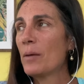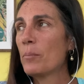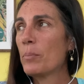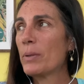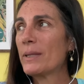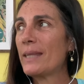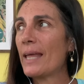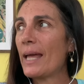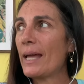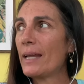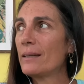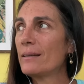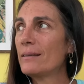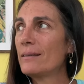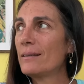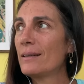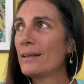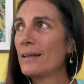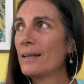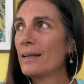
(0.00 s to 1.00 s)
But
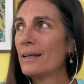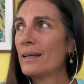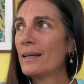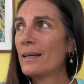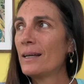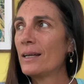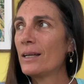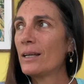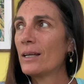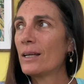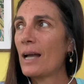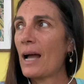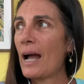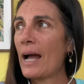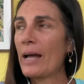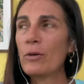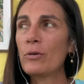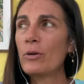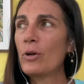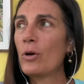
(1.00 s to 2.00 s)
then,
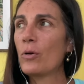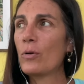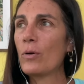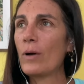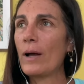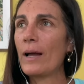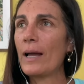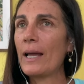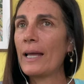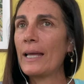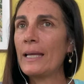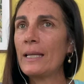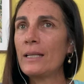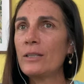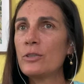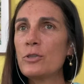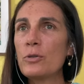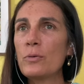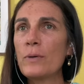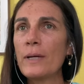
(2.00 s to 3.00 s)
I don't know,
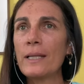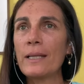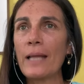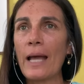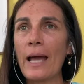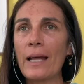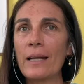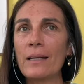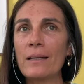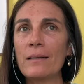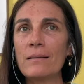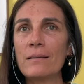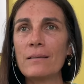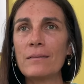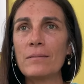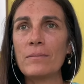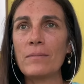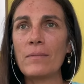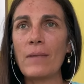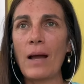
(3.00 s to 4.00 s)
in doing that,
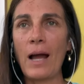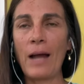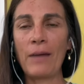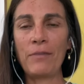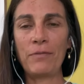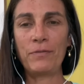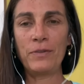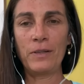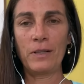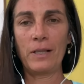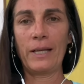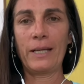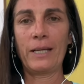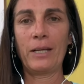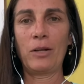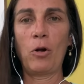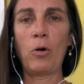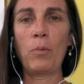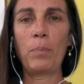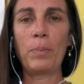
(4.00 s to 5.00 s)
I feel like
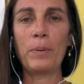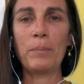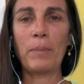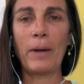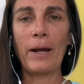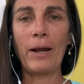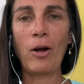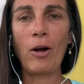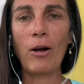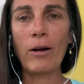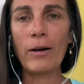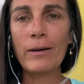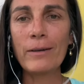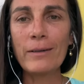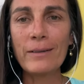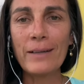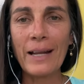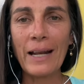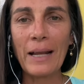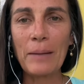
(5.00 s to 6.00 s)
it opened my
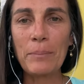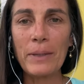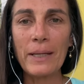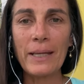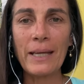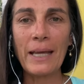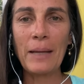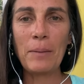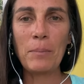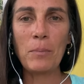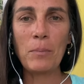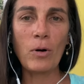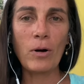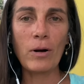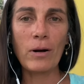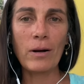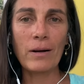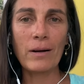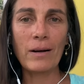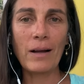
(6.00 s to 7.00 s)
heart and I became
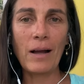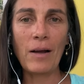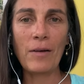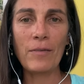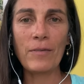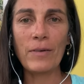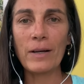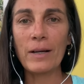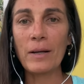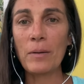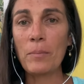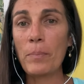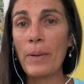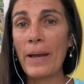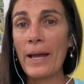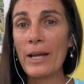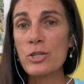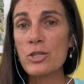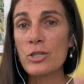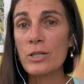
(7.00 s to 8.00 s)
more of a
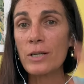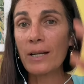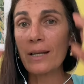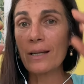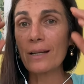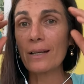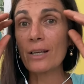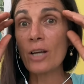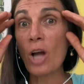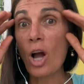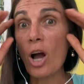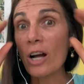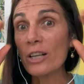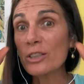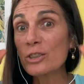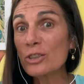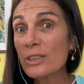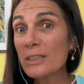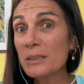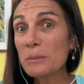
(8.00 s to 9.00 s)
compassionate,
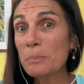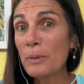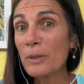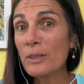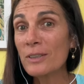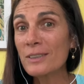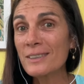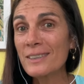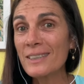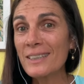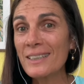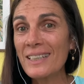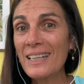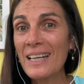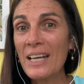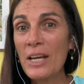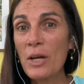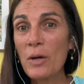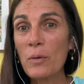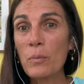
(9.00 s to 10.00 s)
conscious person,
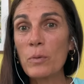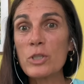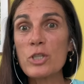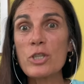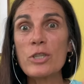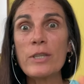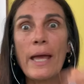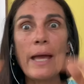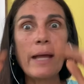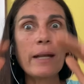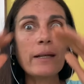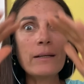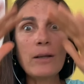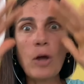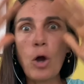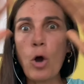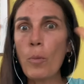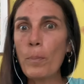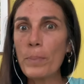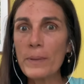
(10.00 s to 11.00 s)
which
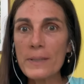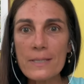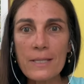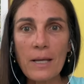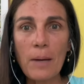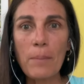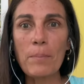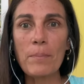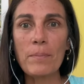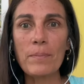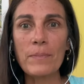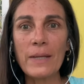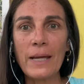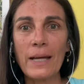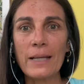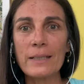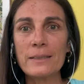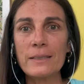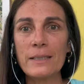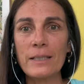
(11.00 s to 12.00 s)
then opens up the
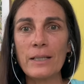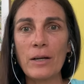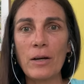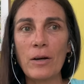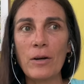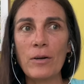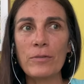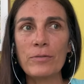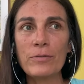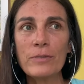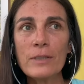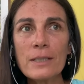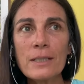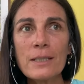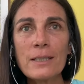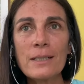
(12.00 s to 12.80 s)
idea of